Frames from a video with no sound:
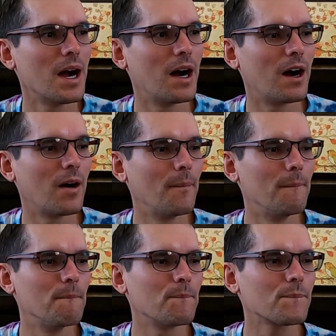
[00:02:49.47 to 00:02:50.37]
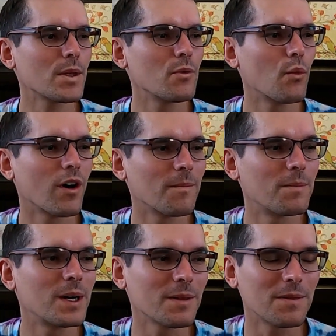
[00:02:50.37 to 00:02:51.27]

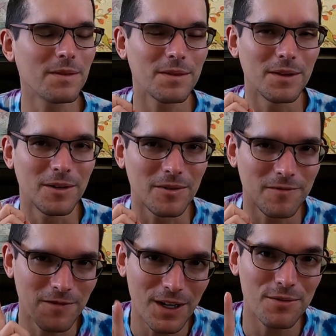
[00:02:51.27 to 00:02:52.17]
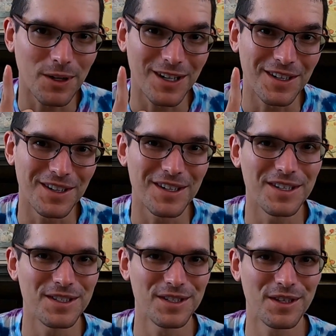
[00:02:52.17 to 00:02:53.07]
But the fun one
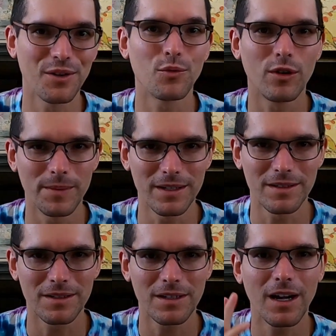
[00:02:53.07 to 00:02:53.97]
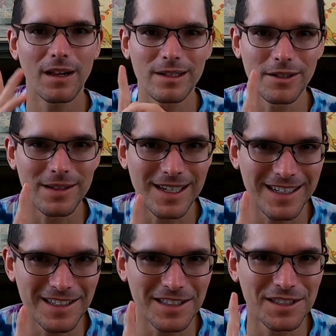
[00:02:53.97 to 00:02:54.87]
is the woman, Holly
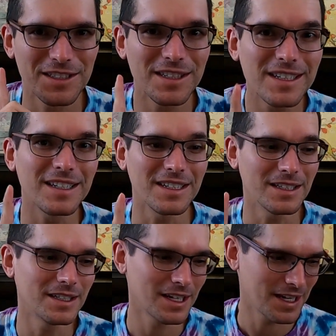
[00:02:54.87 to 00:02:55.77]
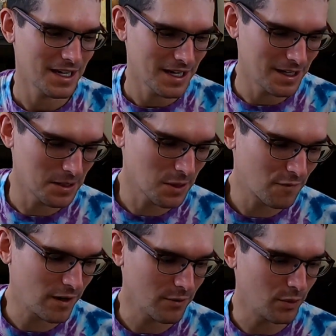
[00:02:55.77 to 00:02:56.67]
Golightly. She is the
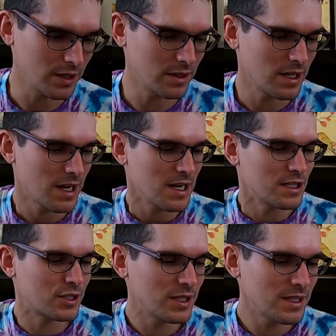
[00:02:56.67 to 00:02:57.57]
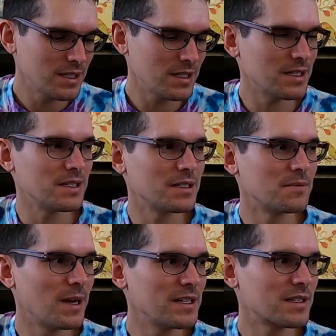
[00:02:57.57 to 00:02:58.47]
fun one. She
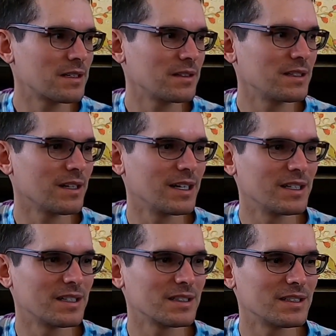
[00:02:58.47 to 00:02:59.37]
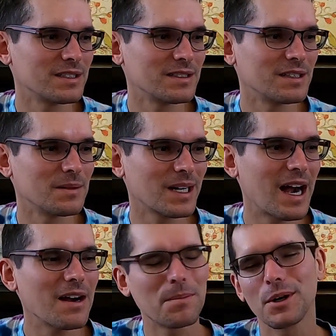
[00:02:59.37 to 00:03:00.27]
is basically like the
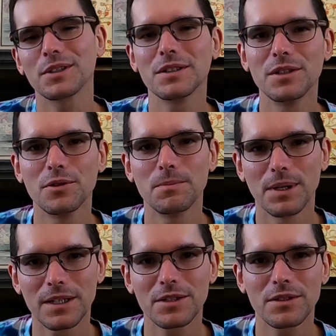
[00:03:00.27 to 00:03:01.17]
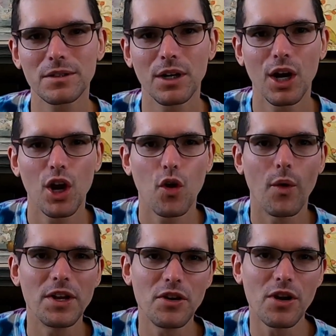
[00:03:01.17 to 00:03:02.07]
kind of person you picture
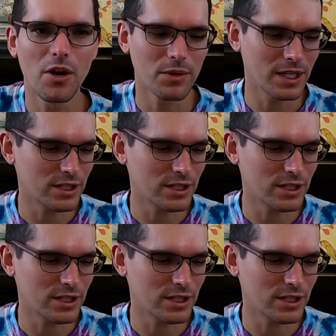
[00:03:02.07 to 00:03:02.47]
when you know